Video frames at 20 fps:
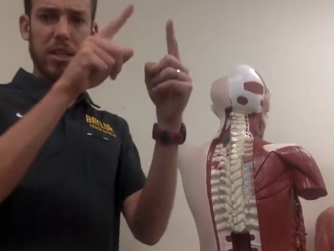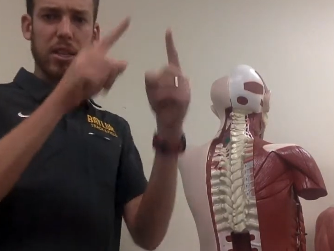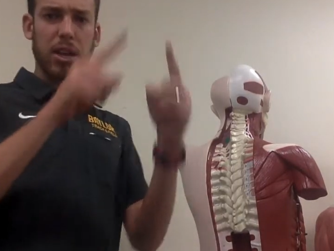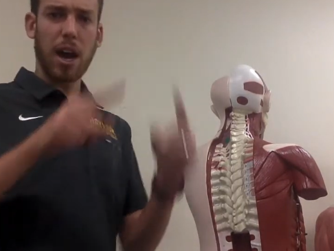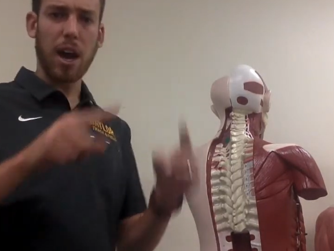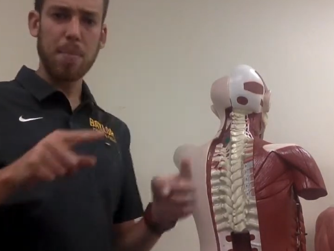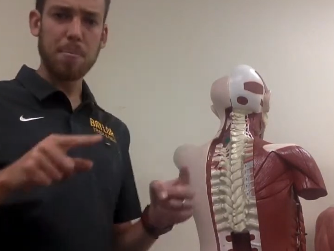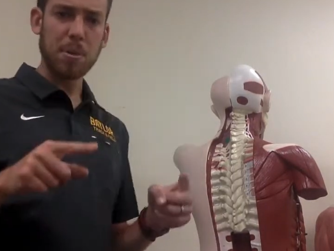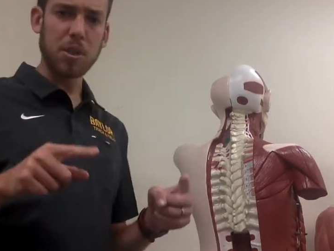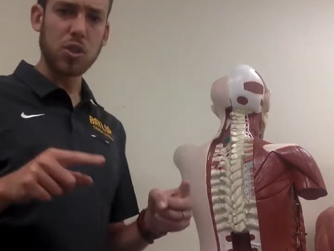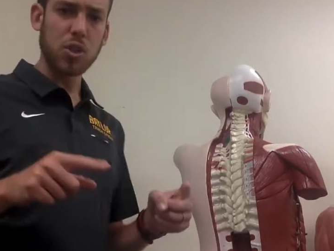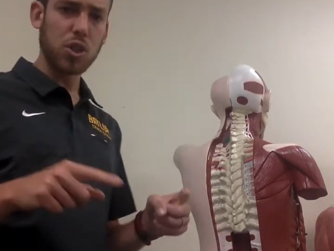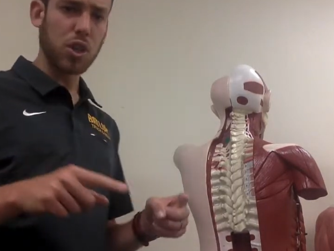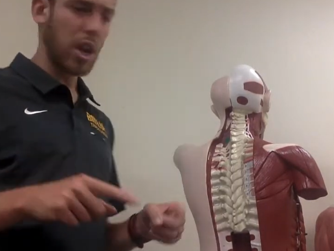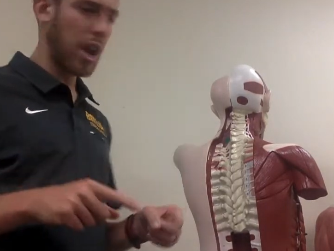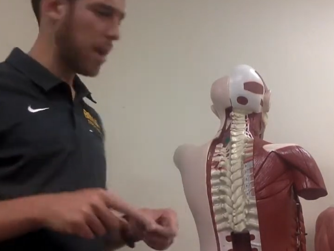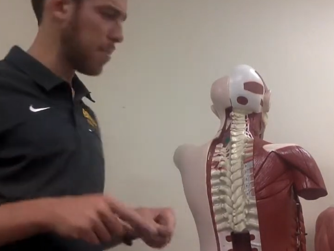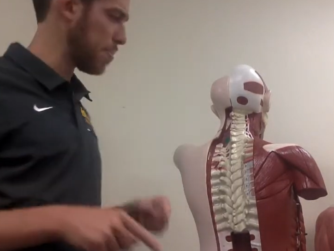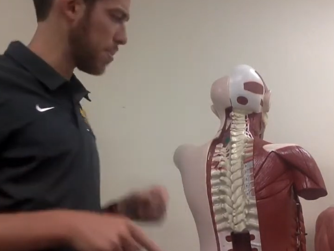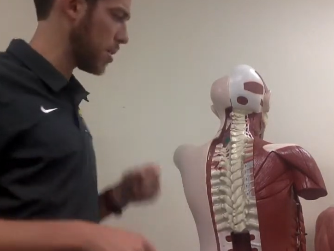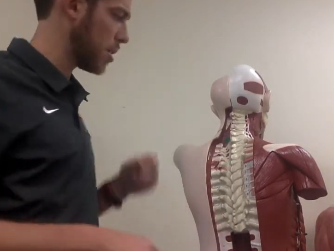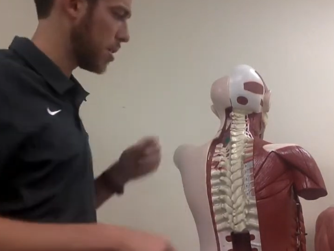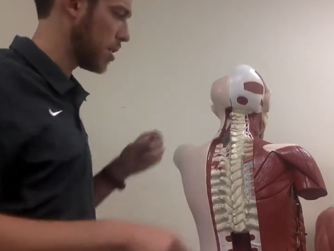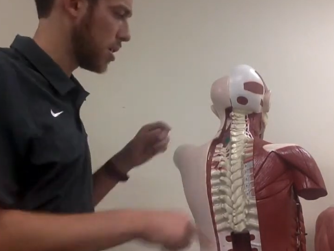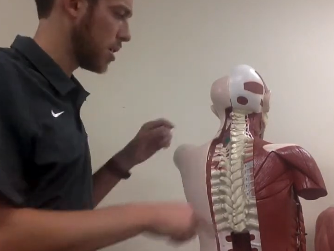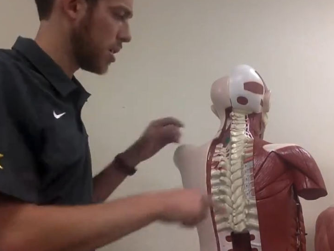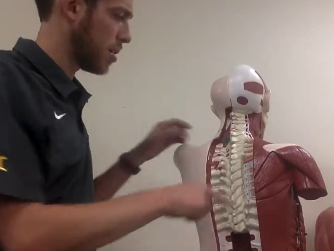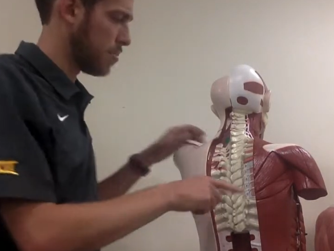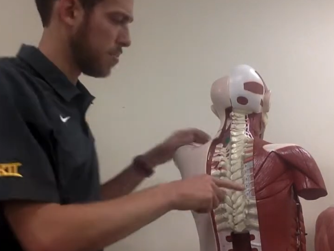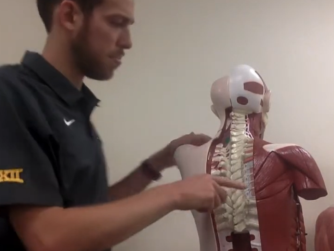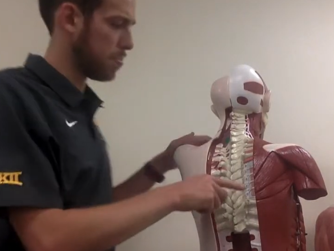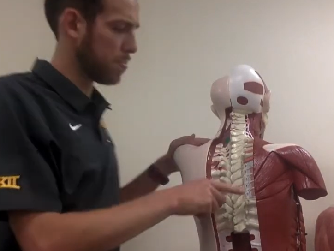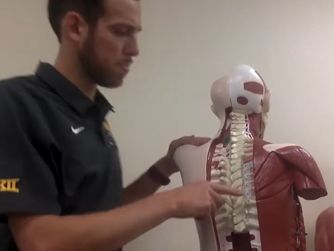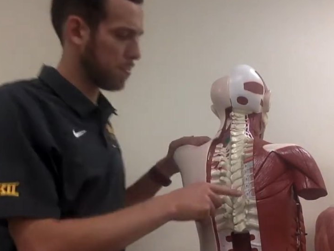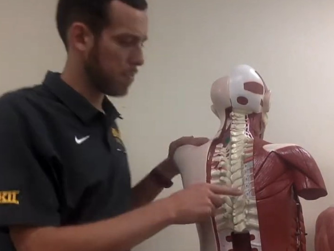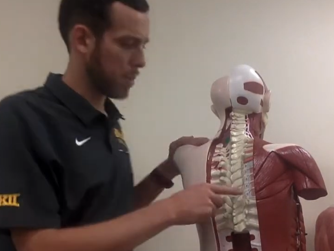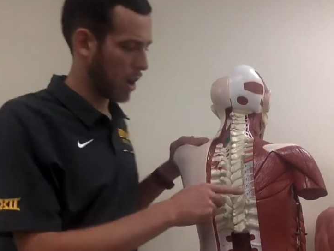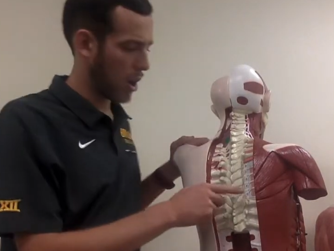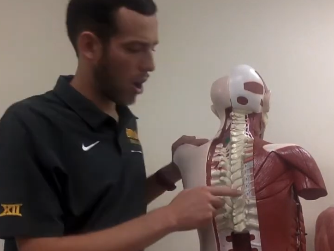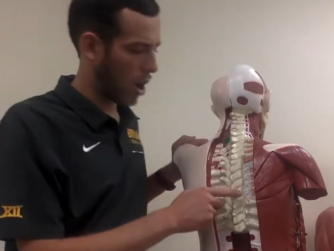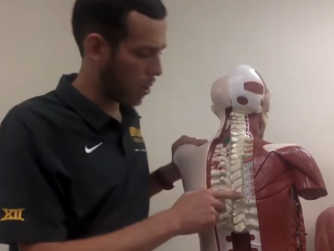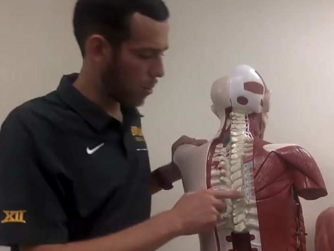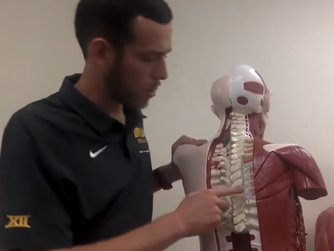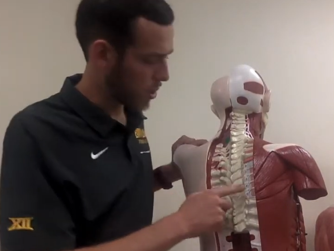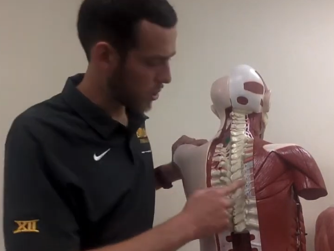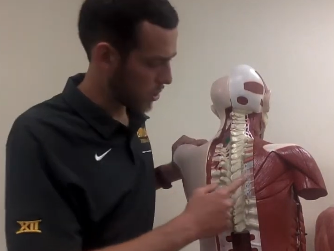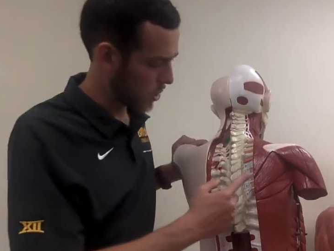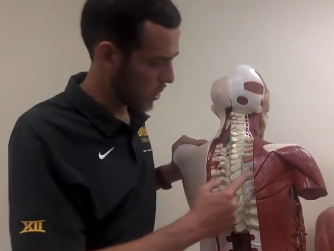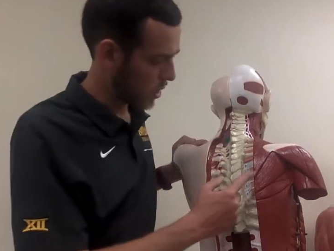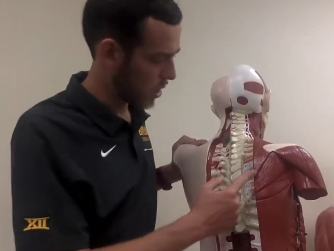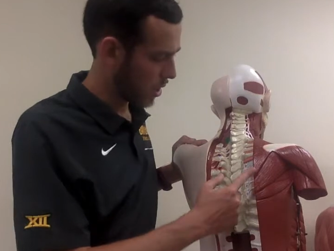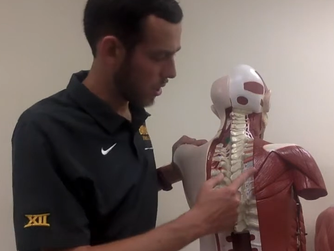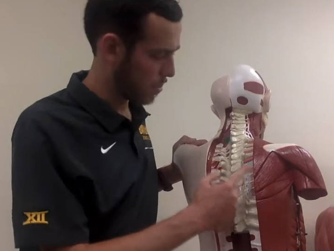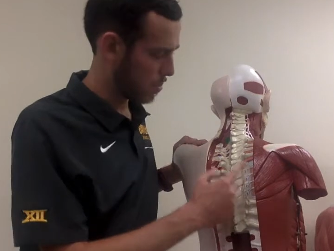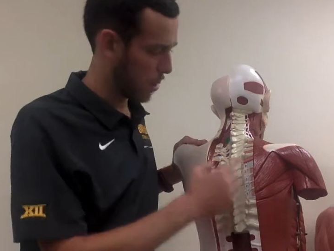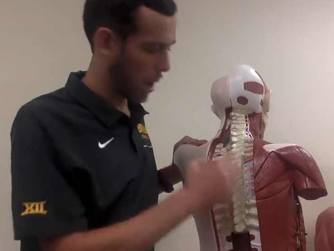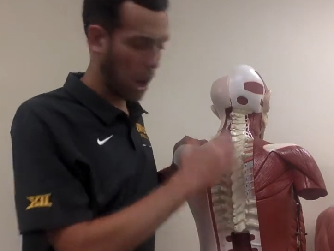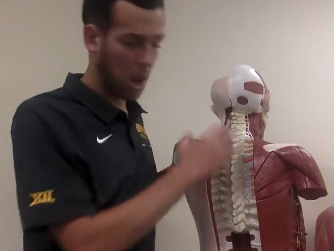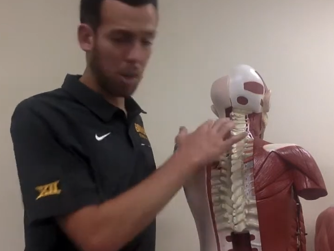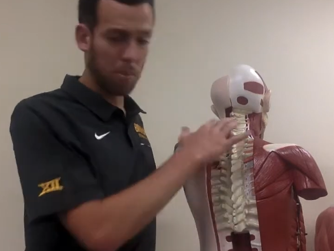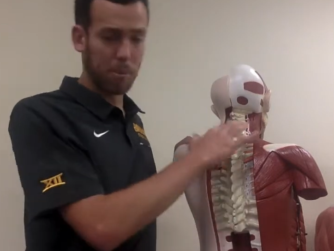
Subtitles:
diamond shape, but all we're seeing on the model,